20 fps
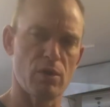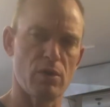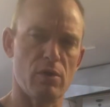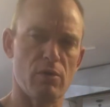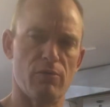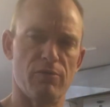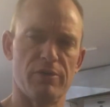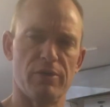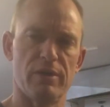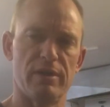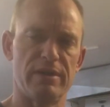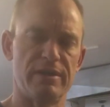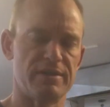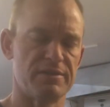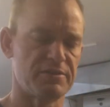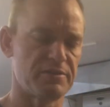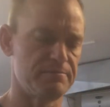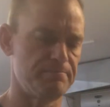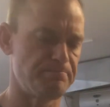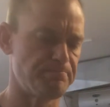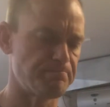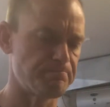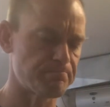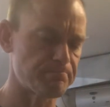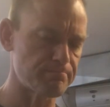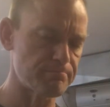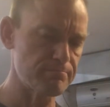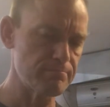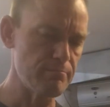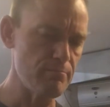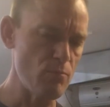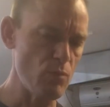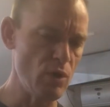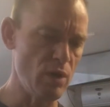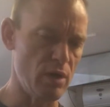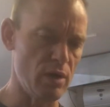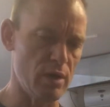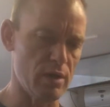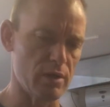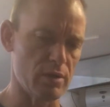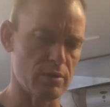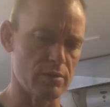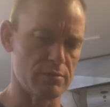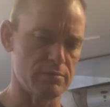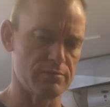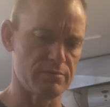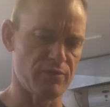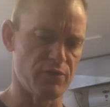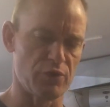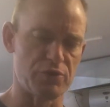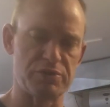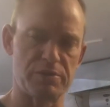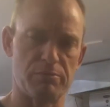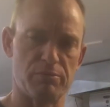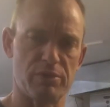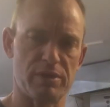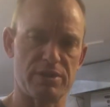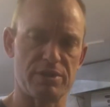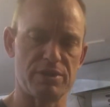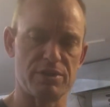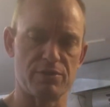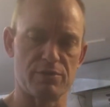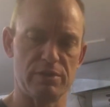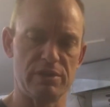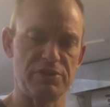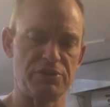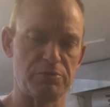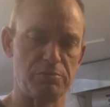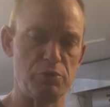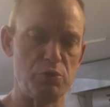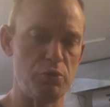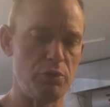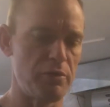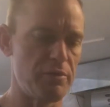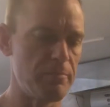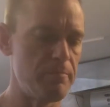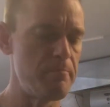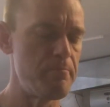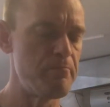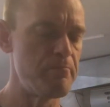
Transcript: Oh, very nice. First impression is really smooth,